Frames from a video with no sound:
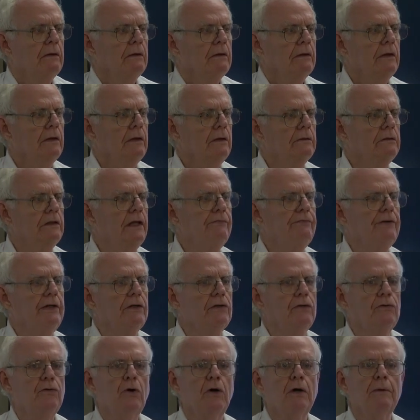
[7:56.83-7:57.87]
living
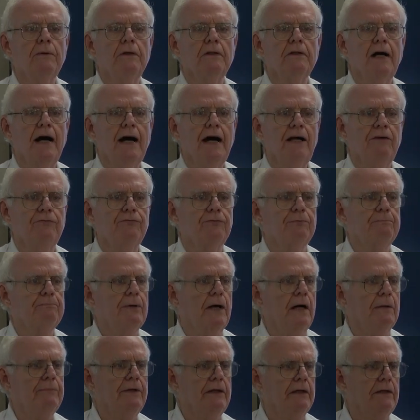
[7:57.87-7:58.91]
their normal lives,
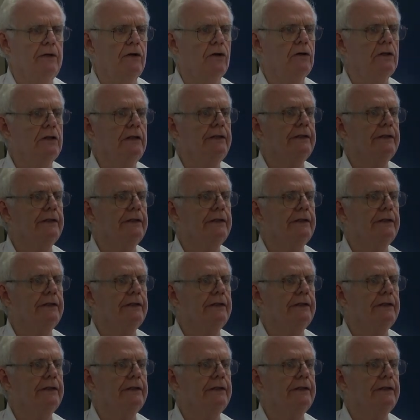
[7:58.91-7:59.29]
probably in the early